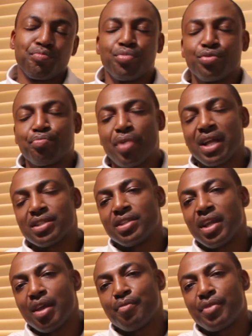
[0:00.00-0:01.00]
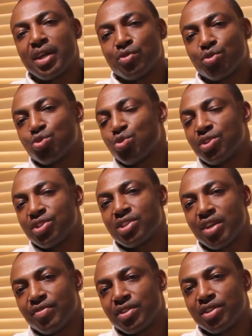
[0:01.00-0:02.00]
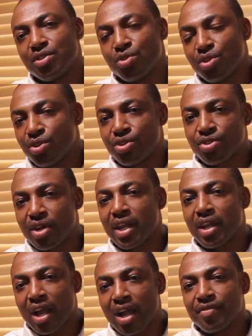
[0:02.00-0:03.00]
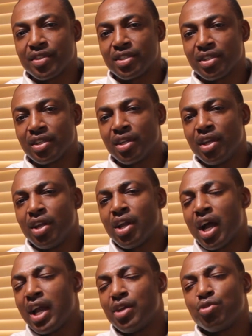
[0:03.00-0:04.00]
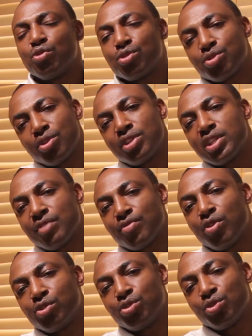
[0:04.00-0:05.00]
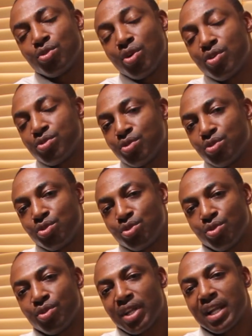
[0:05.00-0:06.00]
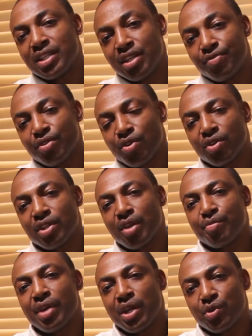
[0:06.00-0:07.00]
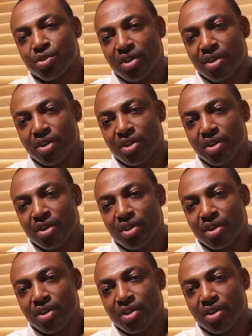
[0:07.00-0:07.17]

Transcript: put past the embryo through the cervix into the uterine cavity. I know studies have also shown that difficult embryo